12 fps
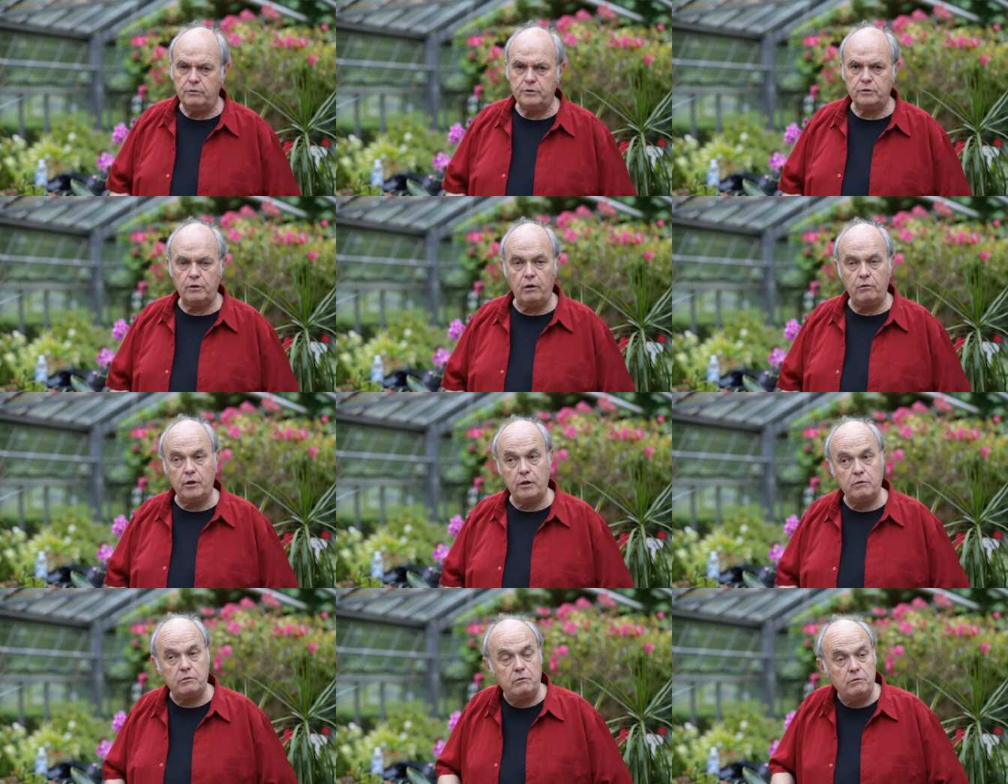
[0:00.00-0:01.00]
I said, all right.
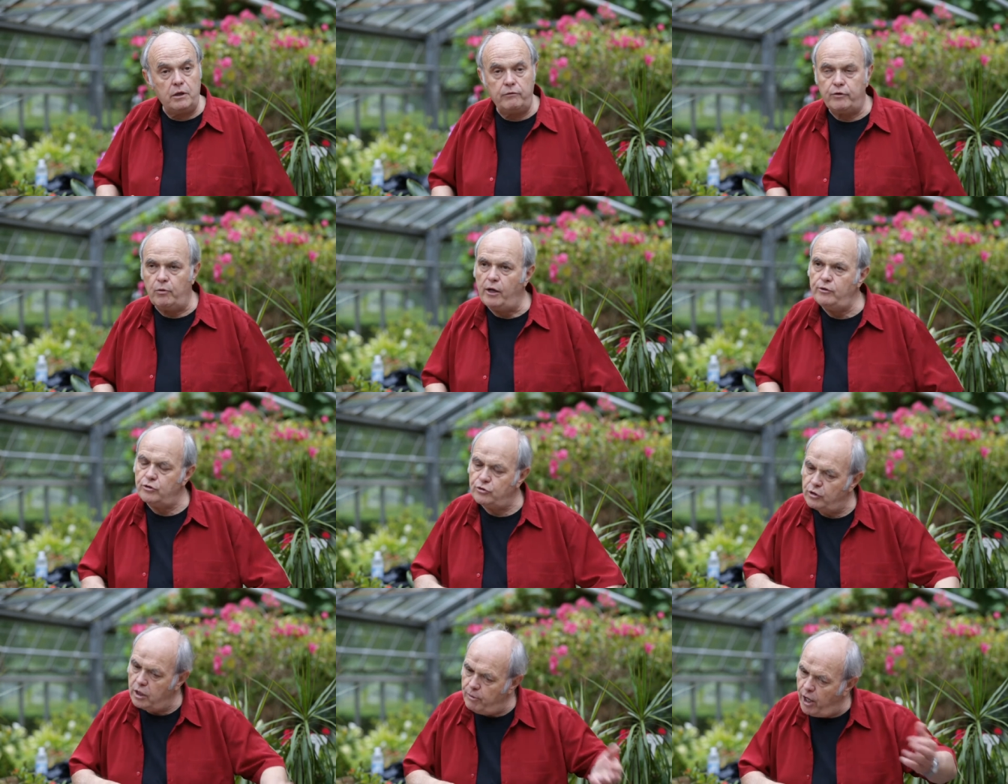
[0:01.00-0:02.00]
She
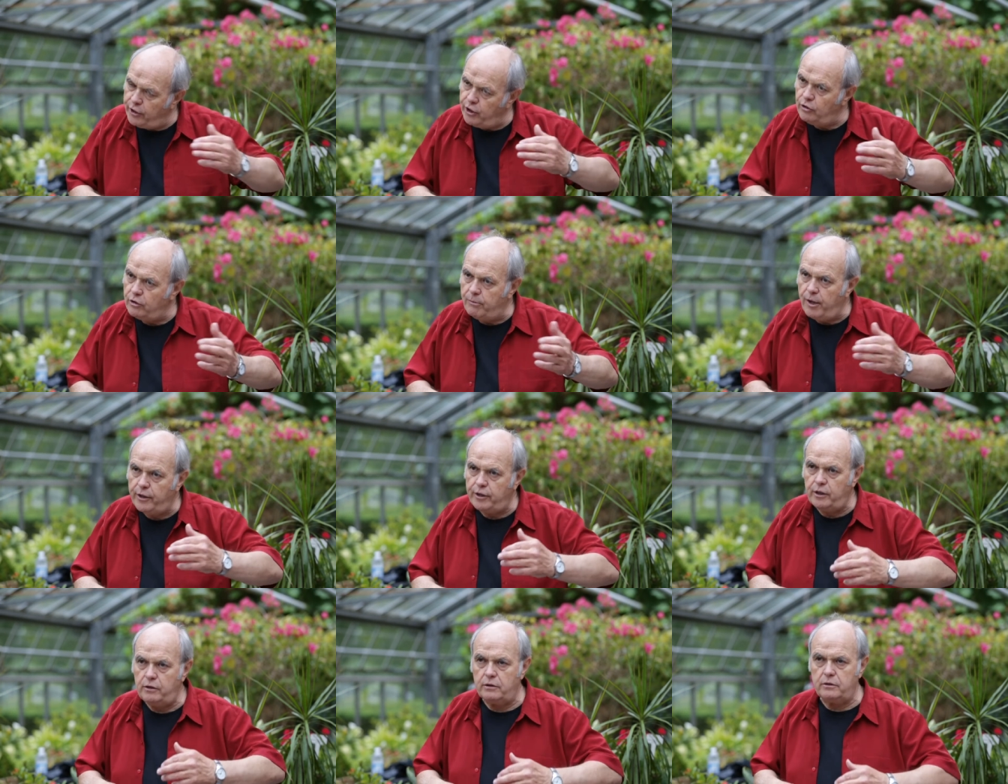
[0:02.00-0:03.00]
said, come on in, come on
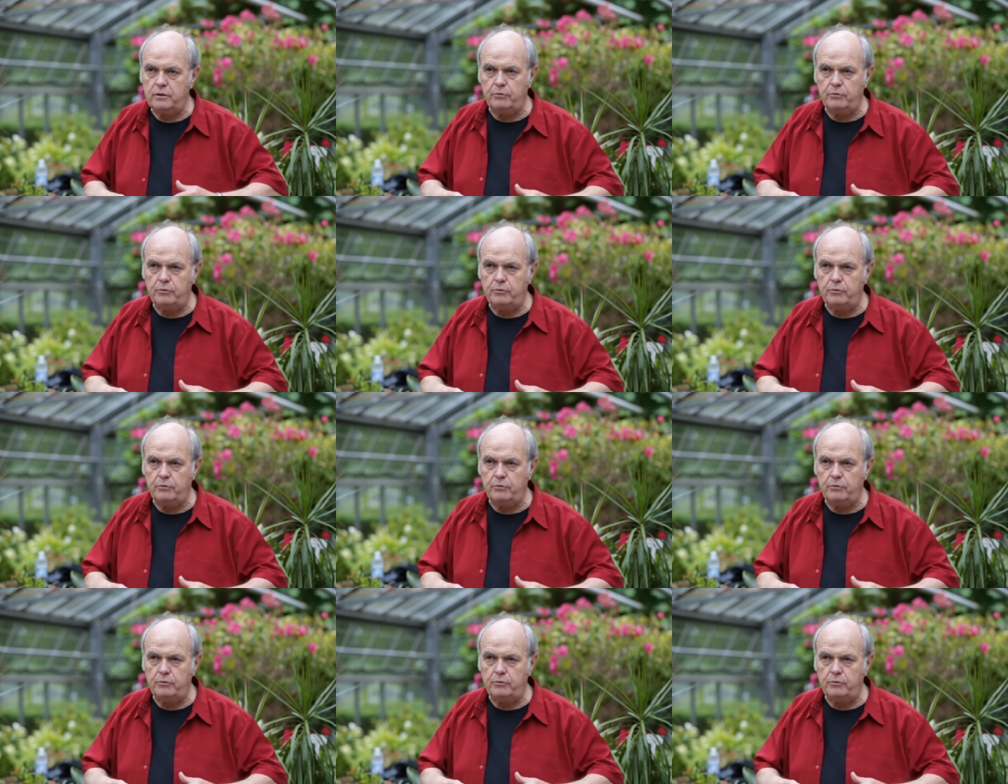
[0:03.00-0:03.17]
in. And